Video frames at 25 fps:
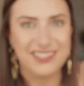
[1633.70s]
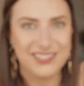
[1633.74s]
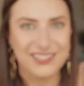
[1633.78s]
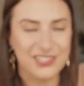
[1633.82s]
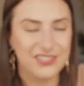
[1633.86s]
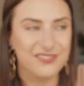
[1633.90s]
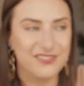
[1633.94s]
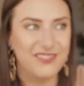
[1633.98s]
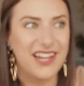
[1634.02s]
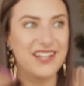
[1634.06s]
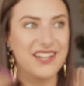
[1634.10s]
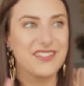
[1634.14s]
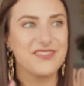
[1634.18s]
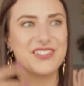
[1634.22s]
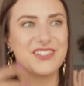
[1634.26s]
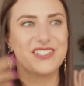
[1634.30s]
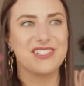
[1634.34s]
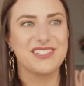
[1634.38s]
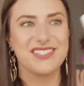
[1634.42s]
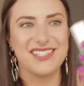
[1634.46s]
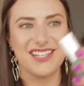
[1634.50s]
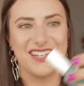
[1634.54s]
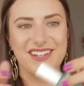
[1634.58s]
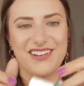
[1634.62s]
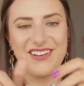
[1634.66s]

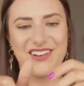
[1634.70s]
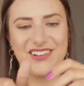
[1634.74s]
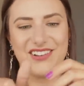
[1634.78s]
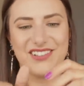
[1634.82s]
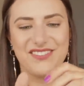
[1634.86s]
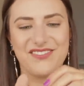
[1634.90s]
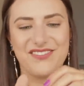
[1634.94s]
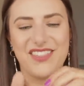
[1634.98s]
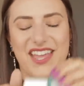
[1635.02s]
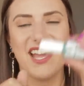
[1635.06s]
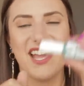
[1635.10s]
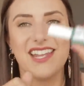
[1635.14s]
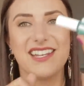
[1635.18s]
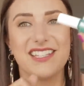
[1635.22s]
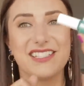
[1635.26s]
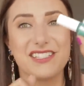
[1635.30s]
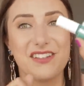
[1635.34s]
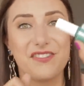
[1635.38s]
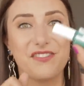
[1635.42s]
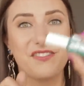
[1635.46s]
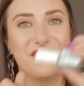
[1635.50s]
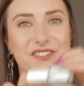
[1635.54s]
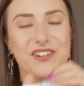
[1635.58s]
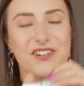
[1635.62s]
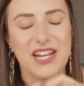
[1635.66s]
survivors and all of that and it's
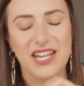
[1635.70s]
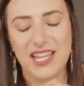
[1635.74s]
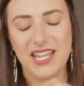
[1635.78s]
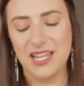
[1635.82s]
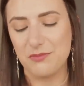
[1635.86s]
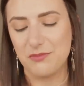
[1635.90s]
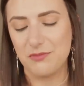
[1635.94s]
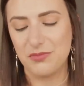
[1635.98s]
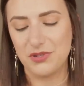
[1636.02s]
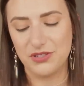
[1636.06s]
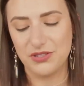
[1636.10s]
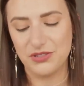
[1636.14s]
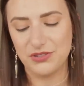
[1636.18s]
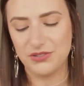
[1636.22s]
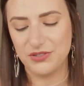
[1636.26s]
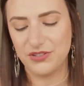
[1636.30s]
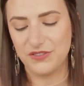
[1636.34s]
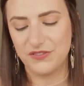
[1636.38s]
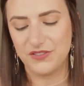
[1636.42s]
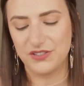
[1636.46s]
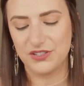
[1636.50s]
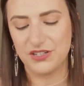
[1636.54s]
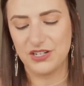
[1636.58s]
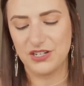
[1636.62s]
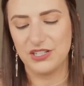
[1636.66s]
a freaking
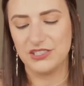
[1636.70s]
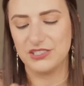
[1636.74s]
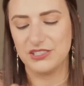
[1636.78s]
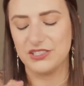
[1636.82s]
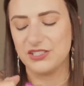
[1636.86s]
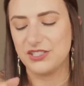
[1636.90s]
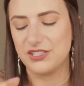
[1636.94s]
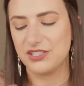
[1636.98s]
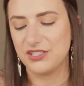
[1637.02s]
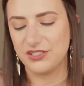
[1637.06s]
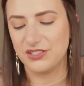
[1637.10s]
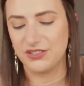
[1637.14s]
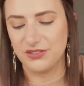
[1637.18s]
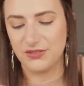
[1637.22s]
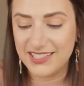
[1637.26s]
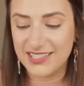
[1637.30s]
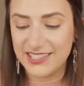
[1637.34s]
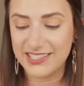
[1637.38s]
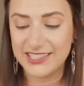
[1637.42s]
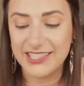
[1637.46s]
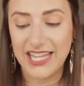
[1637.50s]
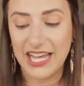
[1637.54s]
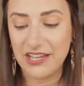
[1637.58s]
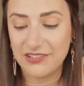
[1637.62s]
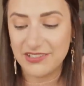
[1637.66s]
beautiful color too.
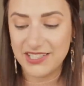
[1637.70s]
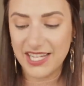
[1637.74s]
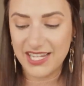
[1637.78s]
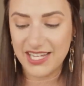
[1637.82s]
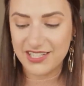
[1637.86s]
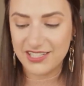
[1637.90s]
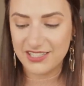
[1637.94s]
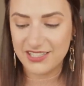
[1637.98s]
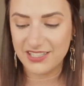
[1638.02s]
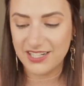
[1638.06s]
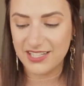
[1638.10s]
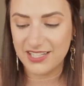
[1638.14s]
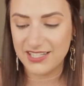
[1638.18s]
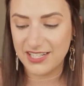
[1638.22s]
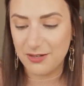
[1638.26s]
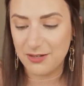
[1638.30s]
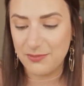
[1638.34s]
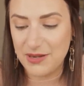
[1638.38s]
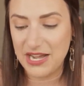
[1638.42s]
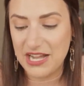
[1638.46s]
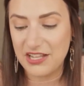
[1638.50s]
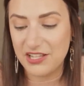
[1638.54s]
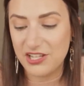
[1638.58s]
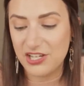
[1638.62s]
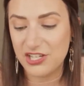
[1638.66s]
Loud Lacquer Nail
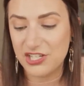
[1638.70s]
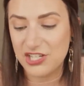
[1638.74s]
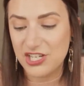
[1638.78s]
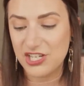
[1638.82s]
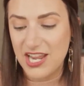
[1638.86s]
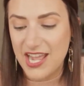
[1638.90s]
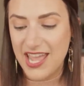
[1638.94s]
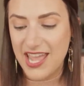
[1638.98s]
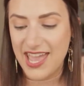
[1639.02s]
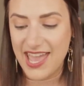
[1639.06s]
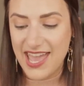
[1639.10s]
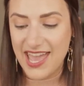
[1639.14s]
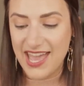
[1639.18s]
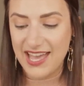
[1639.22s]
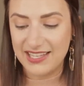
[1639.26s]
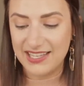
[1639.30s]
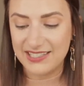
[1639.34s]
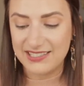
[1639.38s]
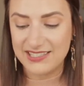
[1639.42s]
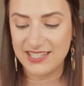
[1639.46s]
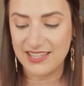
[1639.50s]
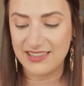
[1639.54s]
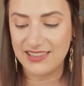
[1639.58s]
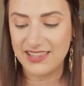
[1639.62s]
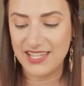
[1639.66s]
Polish
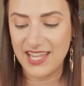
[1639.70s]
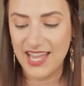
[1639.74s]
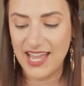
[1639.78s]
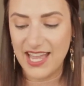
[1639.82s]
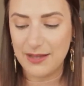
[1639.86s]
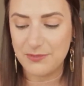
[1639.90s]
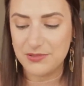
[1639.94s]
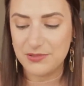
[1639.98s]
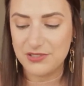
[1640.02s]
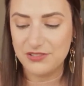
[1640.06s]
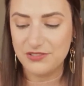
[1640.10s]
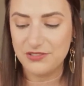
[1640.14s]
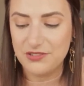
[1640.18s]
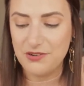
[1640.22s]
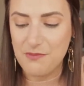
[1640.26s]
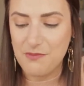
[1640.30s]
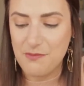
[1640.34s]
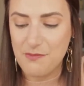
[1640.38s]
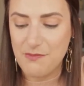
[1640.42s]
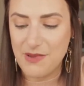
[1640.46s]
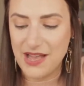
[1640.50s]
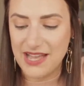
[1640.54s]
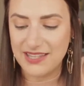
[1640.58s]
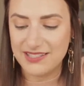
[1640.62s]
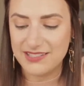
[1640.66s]
has the
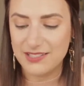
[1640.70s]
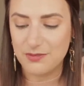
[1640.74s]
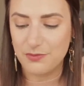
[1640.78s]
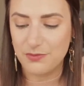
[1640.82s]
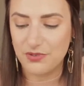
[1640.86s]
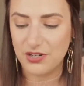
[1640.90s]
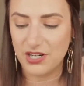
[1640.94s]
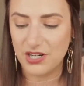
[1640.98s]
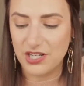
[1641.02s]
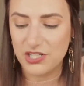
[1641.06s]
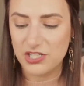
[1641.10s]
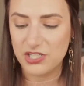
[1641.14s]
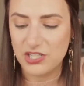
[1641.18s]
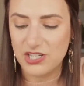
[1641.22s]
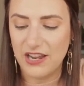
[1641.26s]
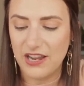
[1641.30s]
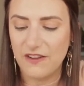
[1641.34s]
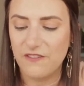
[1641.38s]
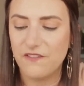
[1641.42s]
absolute best brush. I